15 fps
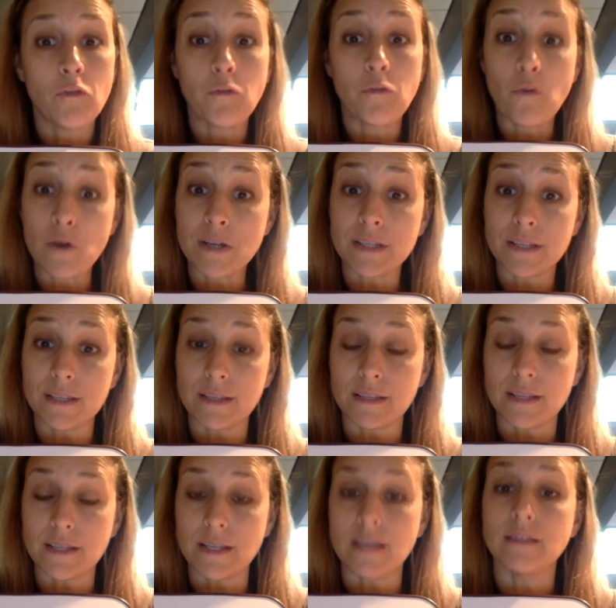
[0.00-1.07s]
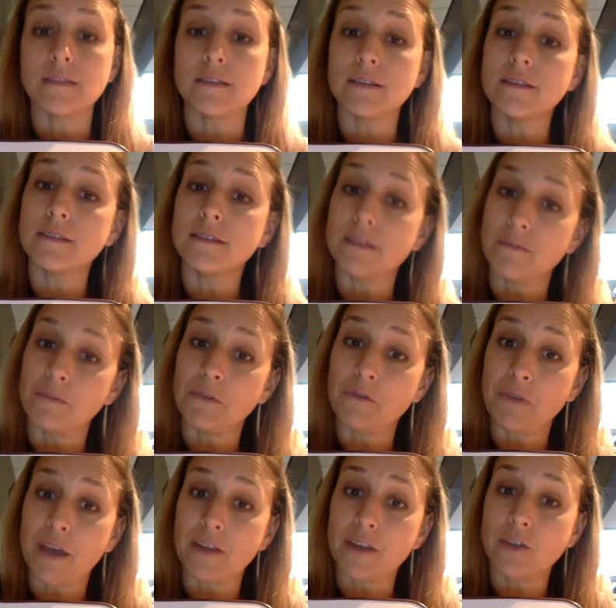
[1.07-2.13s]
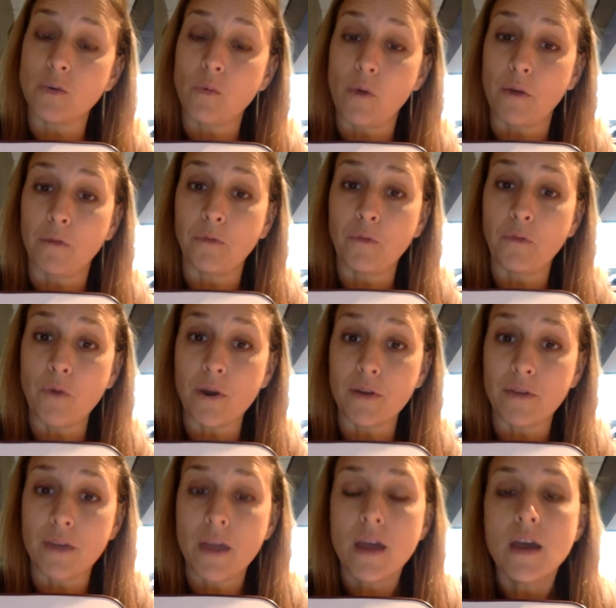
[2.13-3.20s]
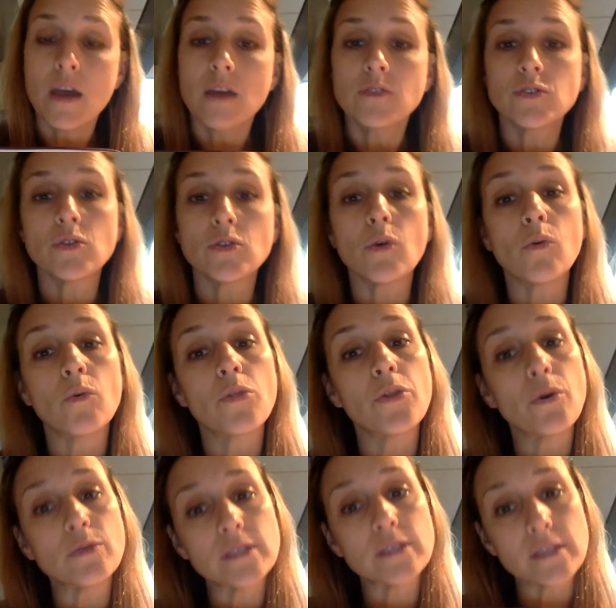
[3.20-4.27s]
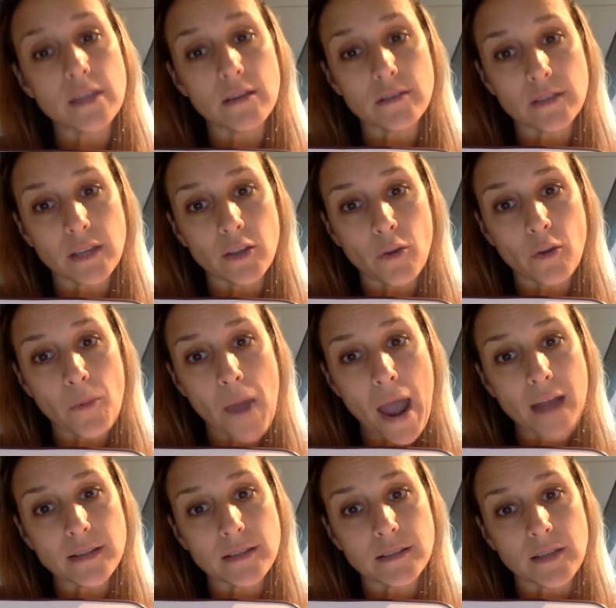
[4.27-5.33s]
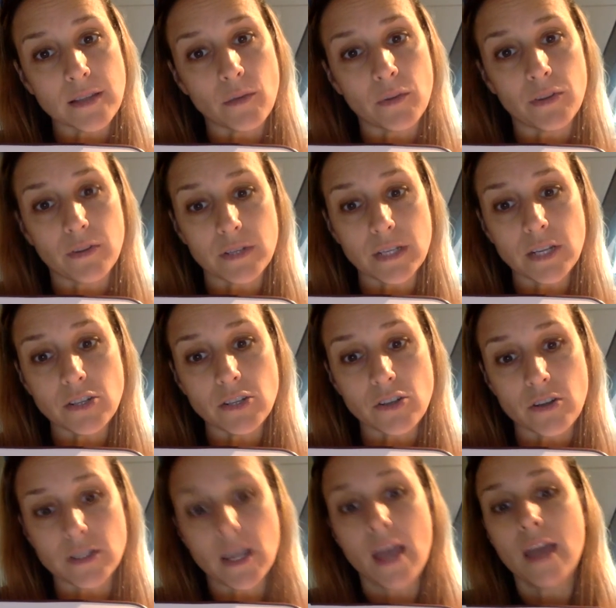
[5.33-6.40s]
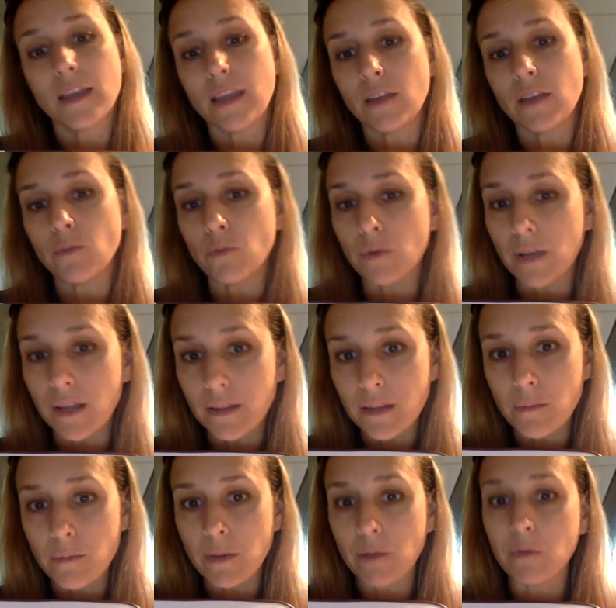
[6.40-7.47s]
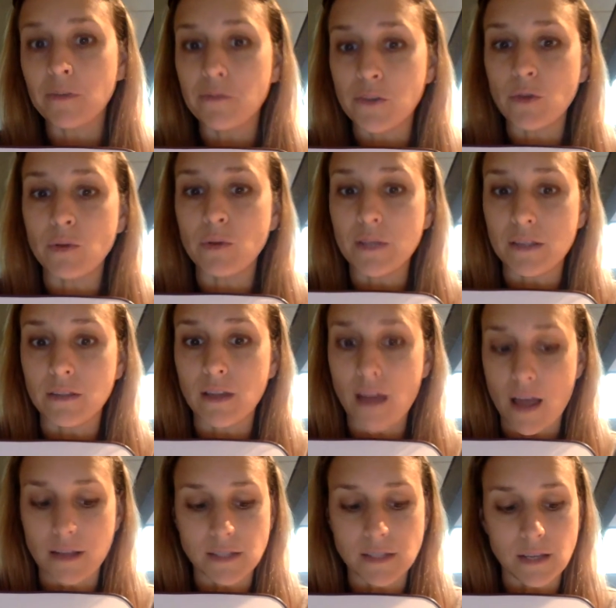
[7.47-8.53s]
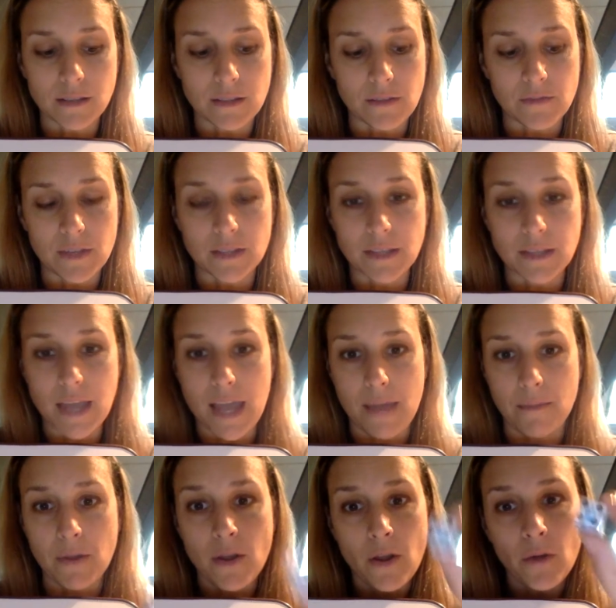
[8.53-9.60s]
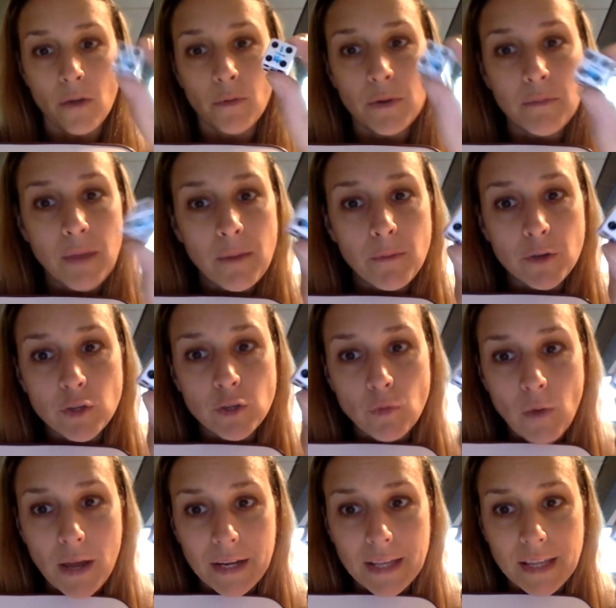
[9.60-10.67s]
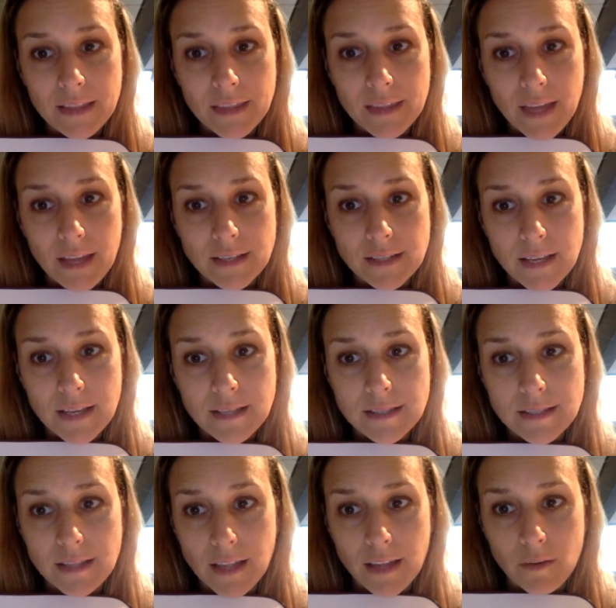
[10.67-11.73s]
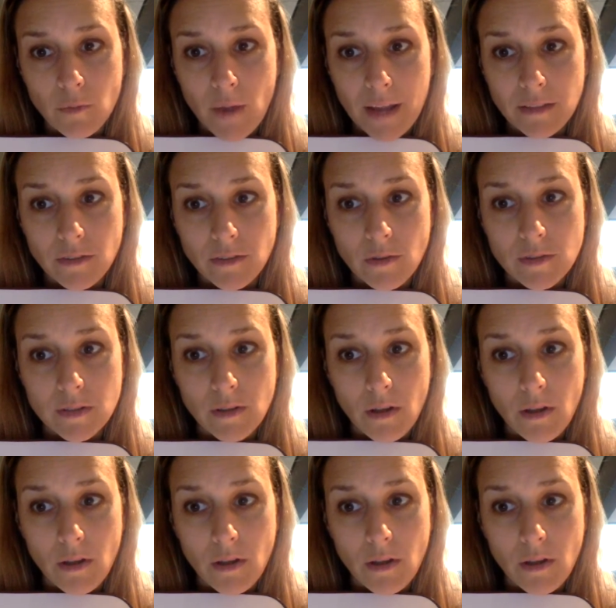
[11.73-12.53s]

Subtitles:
4/16 is simplified to 1/4. So those skills that you're practicing with your teachers can really be reviewed in the context of this game. Remember, you want to get that dice and write those